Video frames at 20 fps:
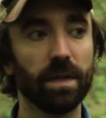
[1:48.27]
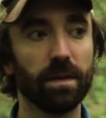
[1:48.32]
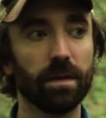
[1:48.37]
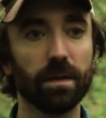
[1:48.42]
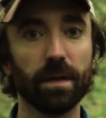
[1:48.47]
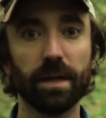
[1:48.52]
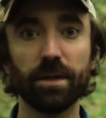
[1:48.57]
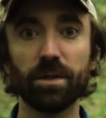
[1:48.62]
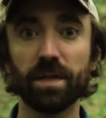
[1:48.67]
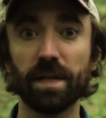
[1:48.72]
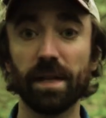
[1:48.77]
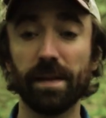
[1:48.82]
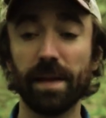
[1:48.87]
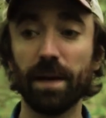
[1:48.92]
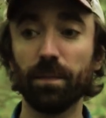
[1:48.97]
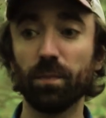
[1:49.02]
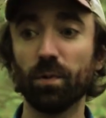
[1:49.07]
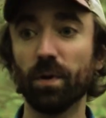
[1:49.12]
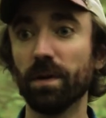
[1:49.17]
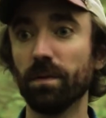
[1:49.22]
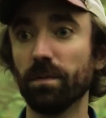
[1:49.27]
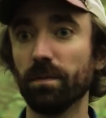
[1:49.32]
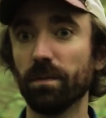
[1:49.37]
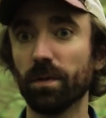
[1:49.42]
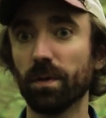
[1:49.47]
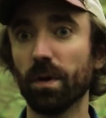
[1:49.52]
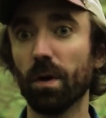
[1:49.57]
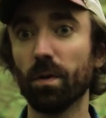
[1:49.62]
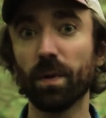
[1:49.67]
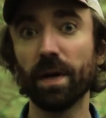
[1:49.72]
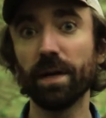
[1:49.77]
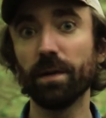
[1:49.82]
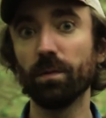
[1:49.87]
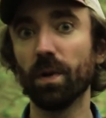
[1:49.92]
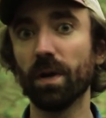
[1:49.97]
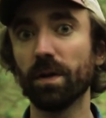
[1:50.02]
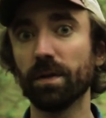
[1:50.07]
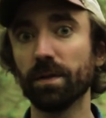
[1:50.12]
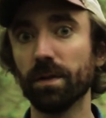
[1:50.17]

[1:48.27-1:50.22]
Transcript: The legends at that point were already well